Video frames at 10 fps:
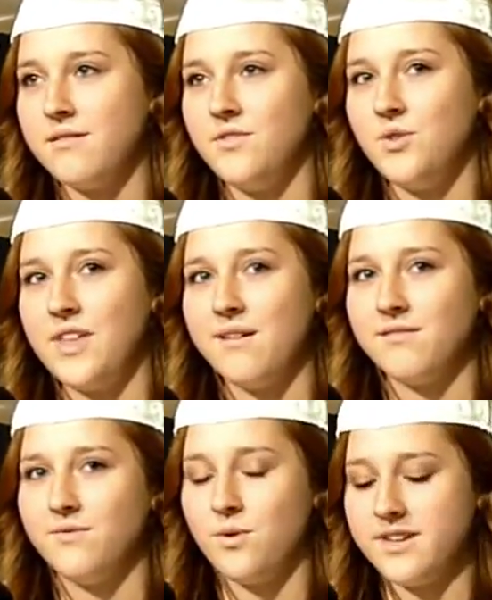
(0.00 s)
of
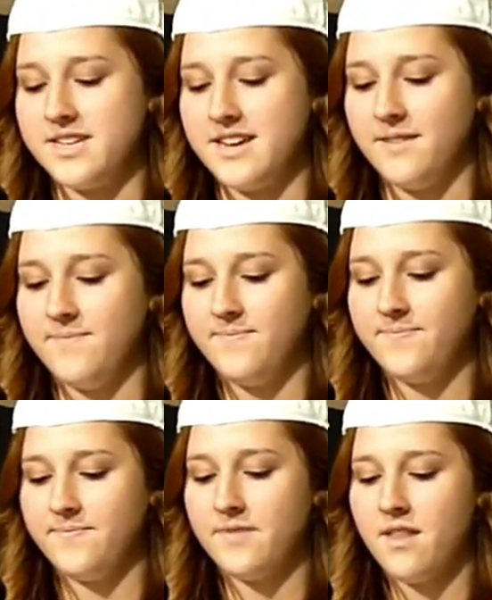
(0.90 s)
2014.
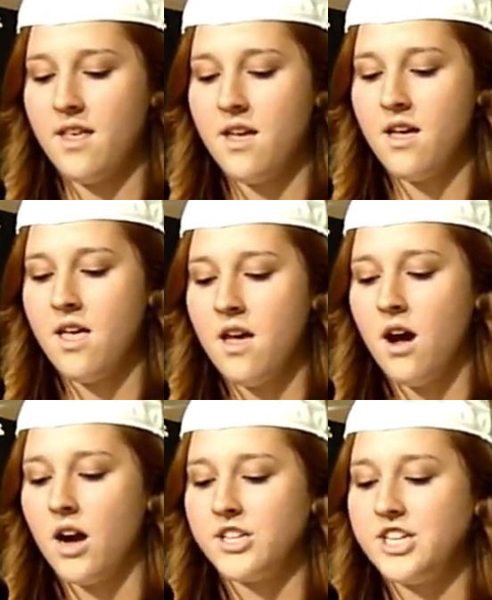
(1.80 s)

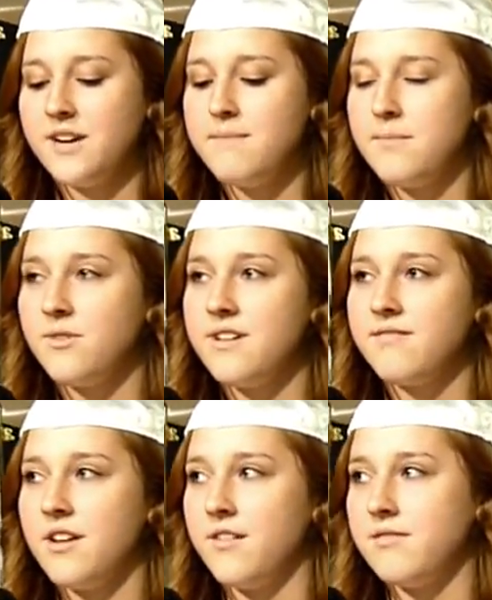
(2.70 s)
Our shared memories
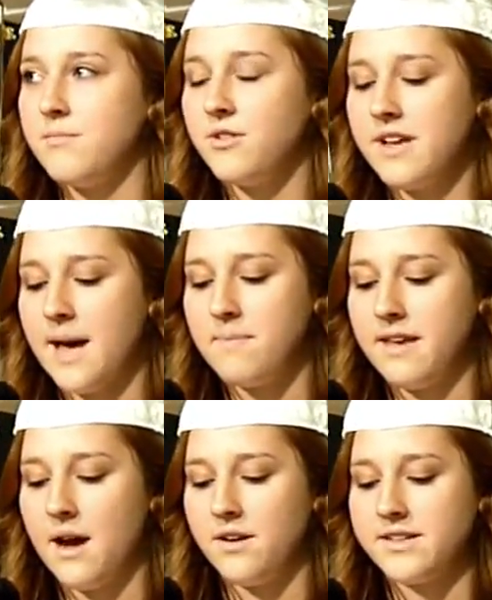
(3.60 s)
and our similar cap and
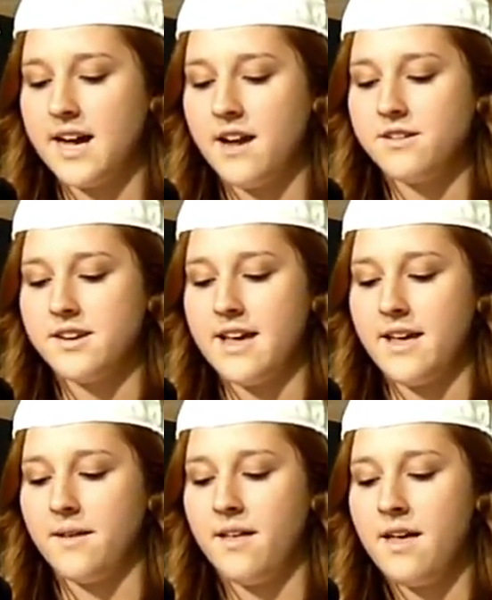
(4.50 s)
gown attire
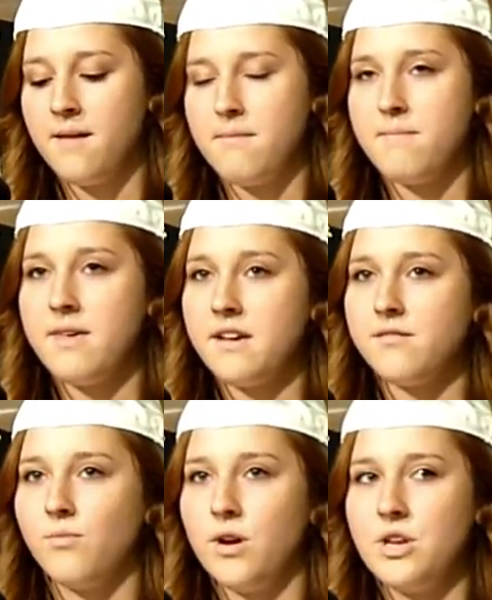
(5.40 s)
today may make
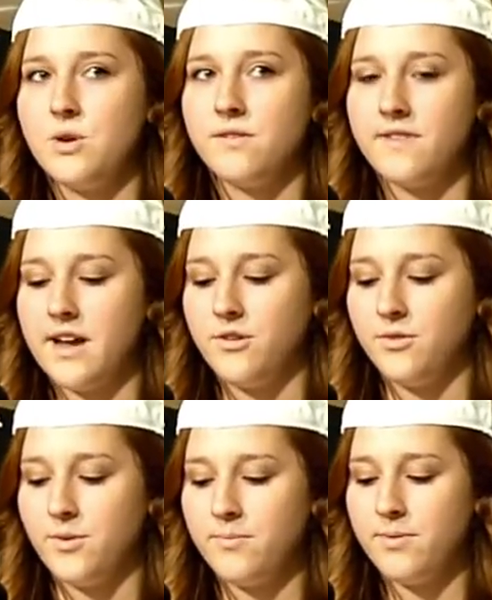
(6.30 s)
us one unified
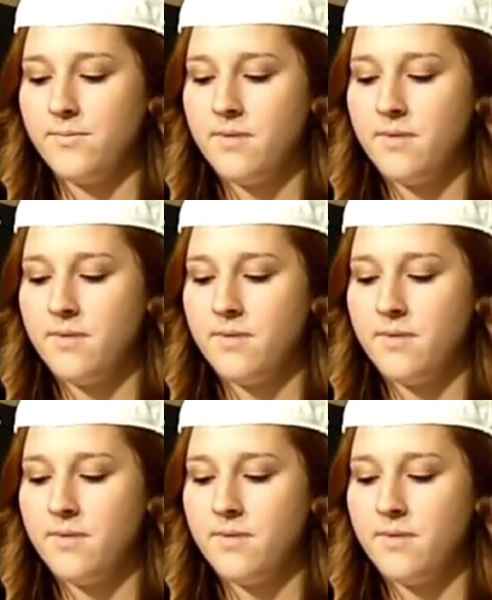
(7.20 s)
group.